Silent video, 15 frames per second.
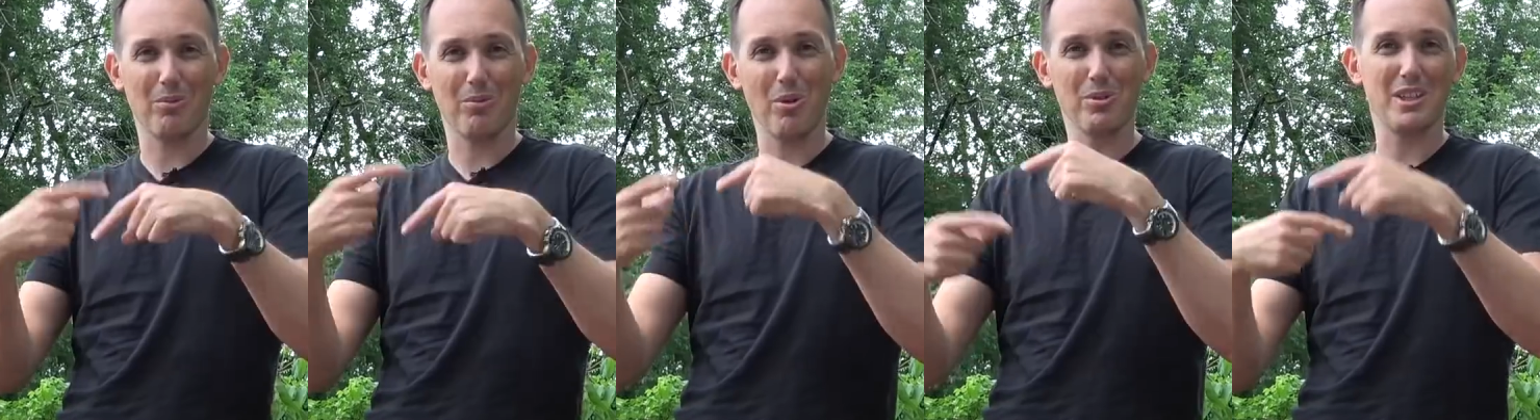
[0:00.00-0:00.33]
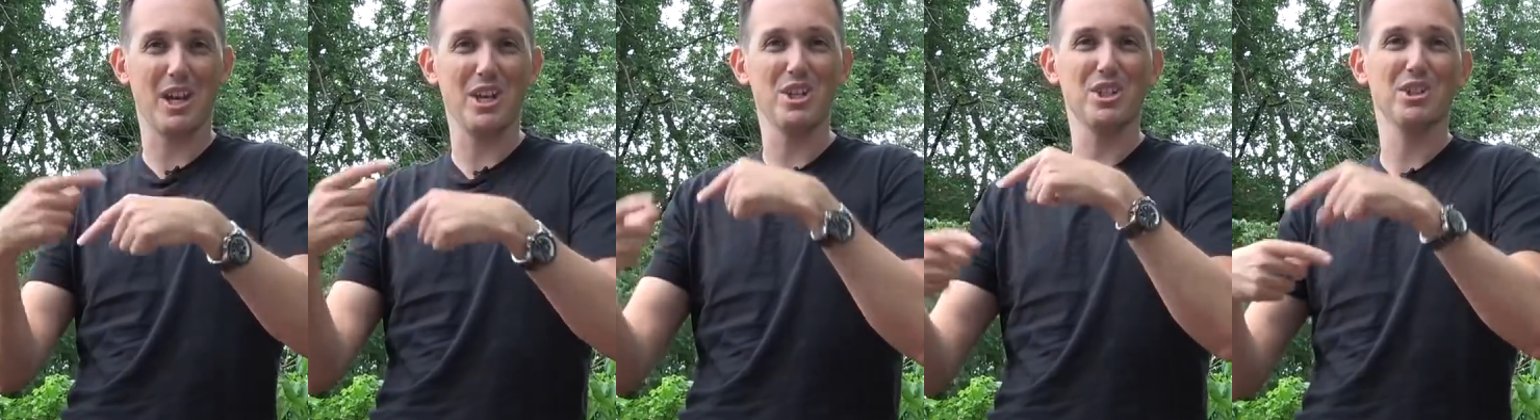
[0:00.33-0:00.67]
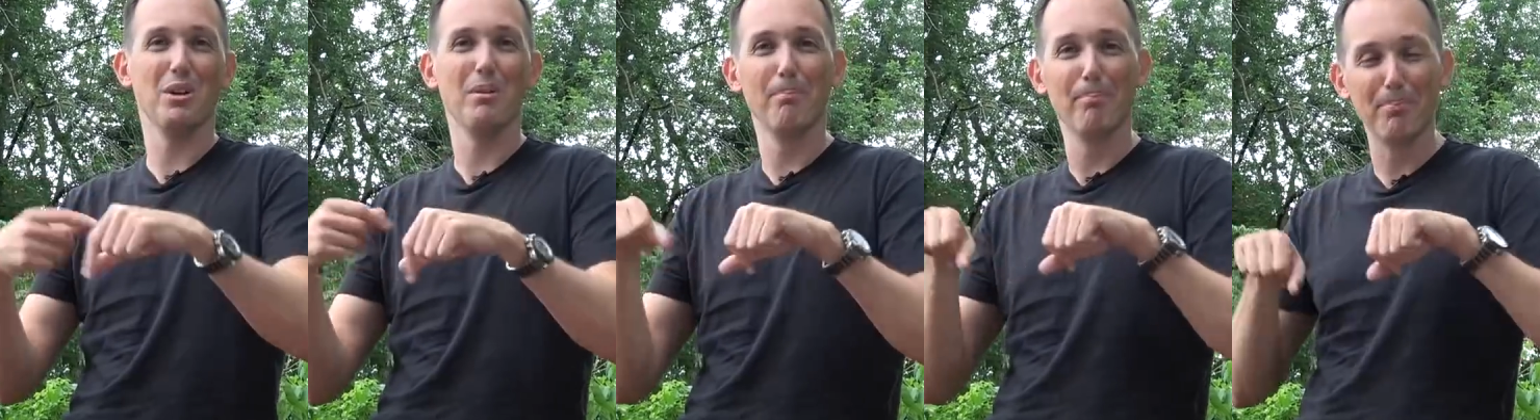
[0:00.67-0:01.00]

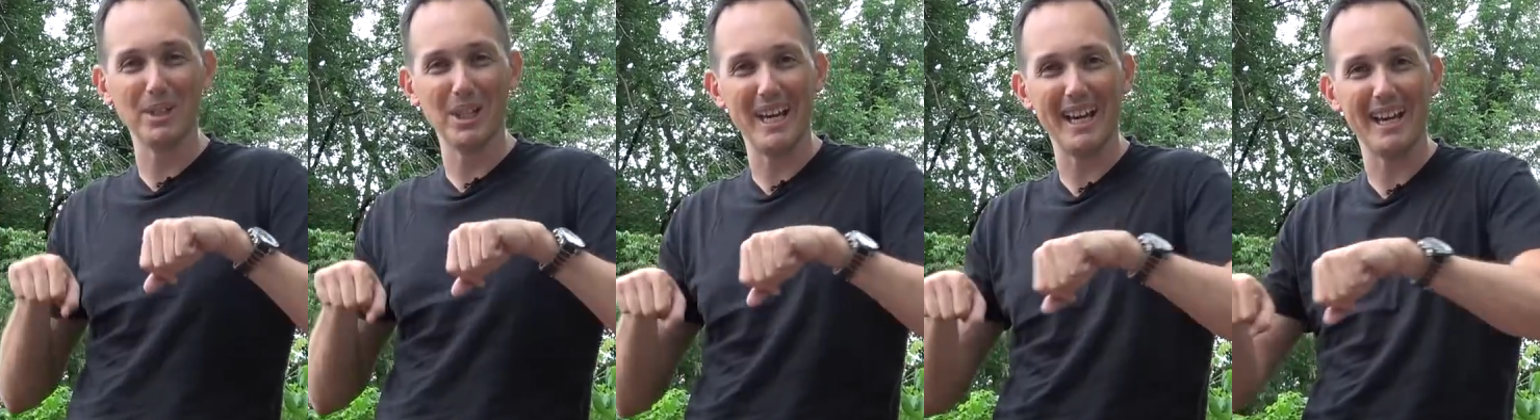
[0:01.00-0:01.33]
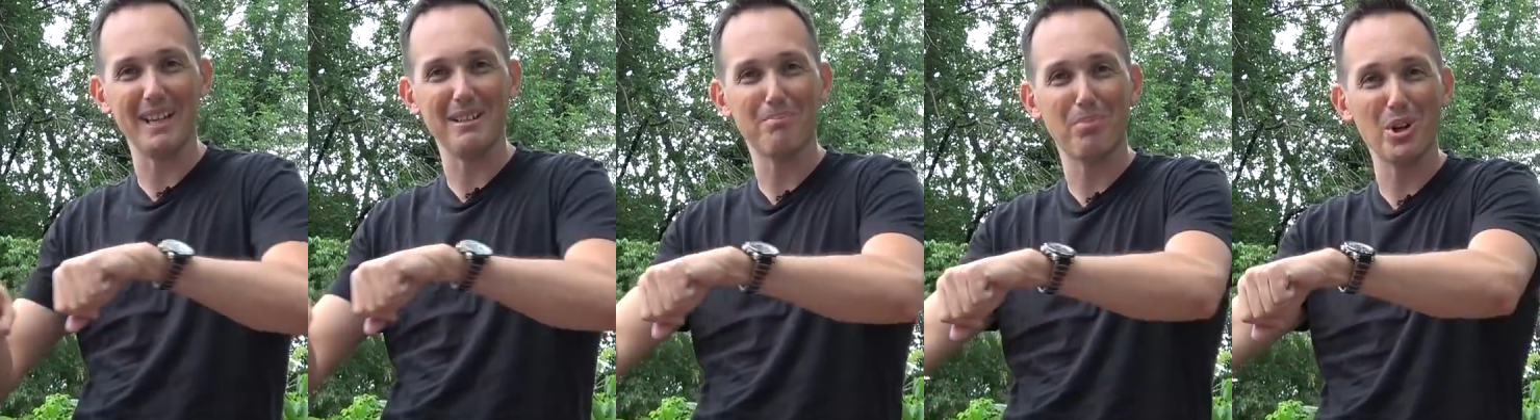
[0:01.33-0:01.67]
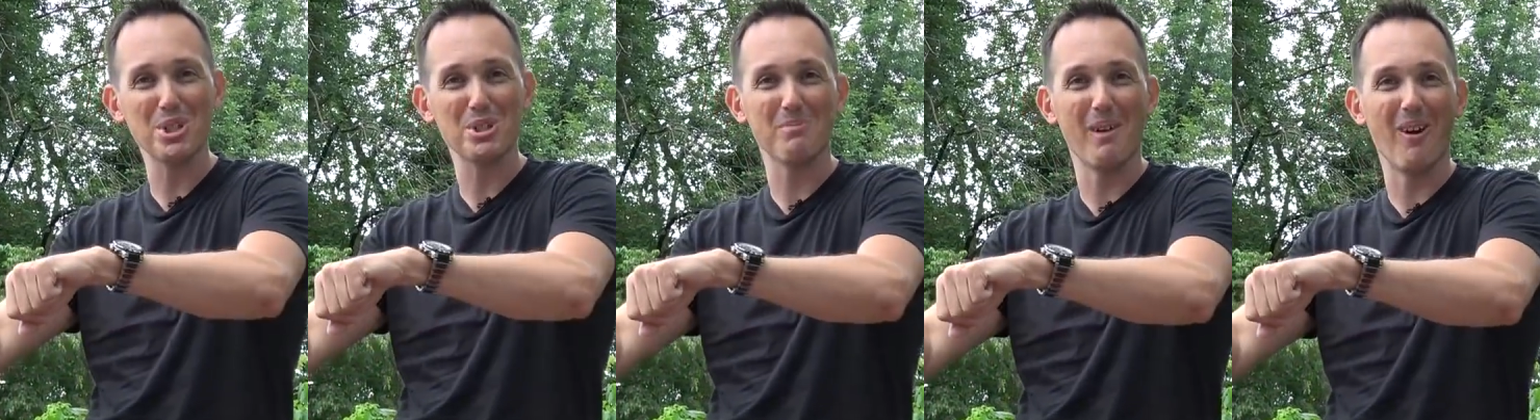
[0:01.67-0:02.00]
rotational blade
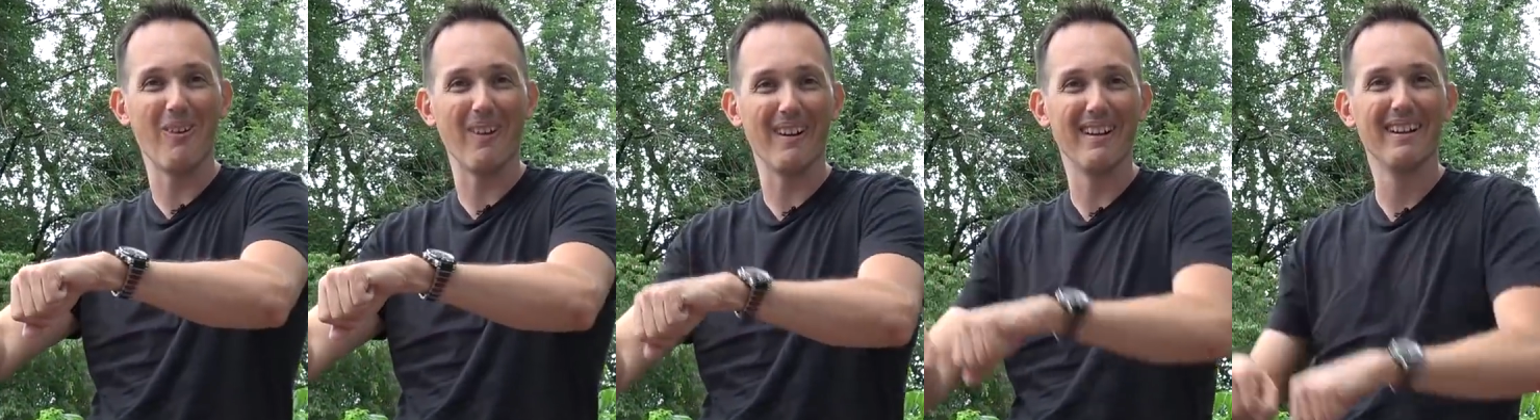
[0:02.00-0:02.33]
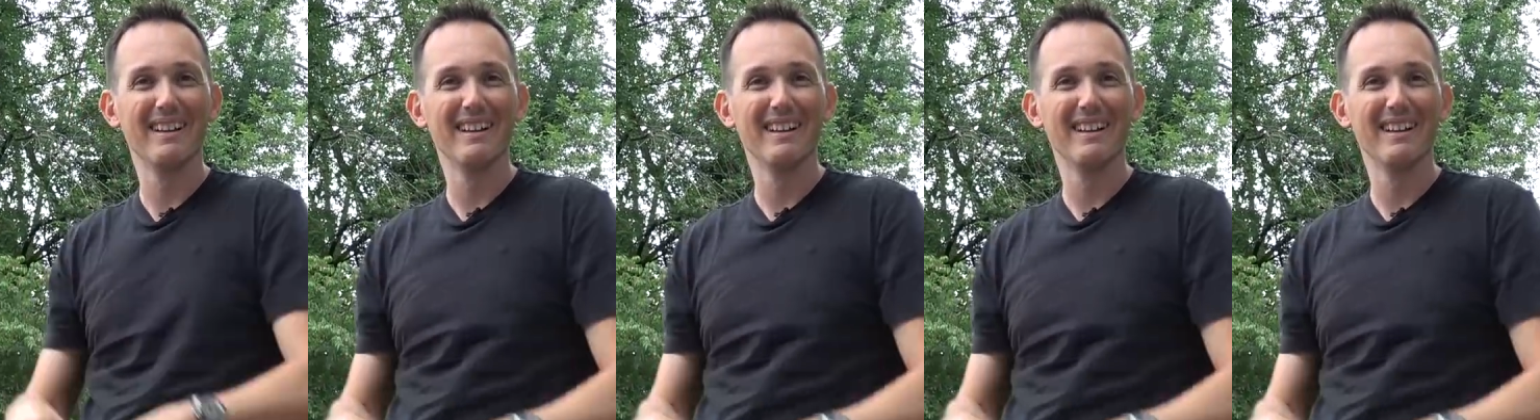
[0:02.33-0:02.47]
push mower.